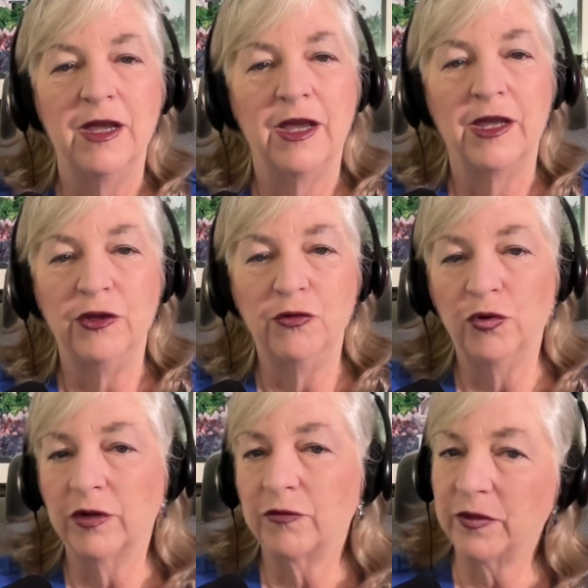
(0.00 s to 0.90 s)
and you
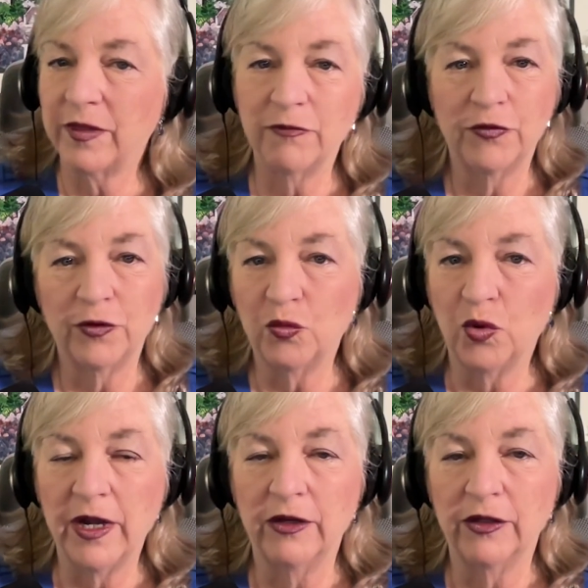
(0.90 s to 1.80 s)
work with them for a
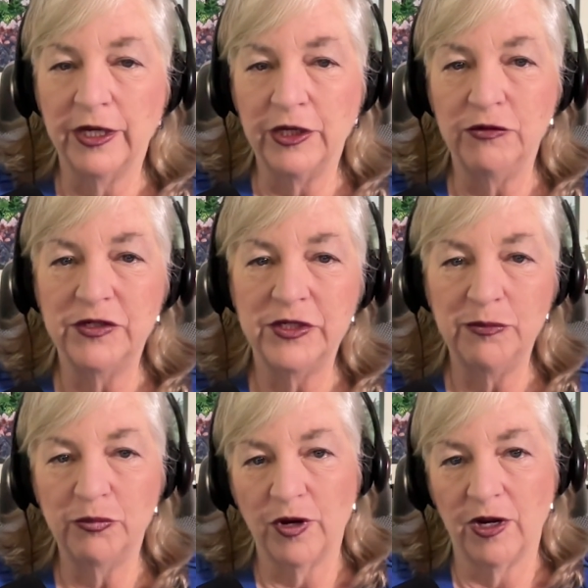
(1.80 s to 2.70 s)
while and you see
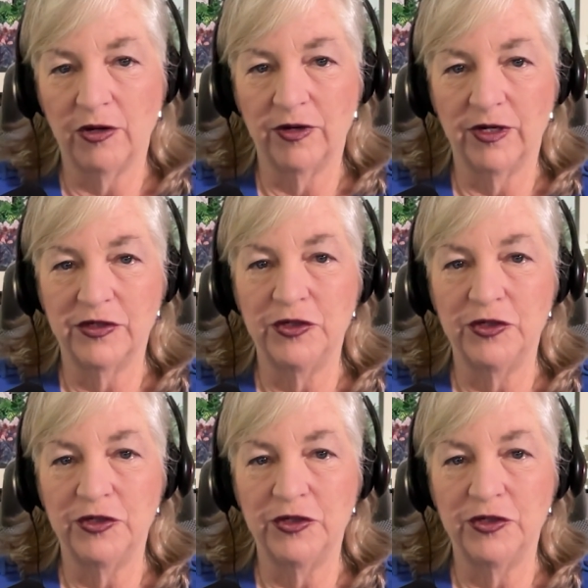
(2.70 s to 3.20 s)
progress,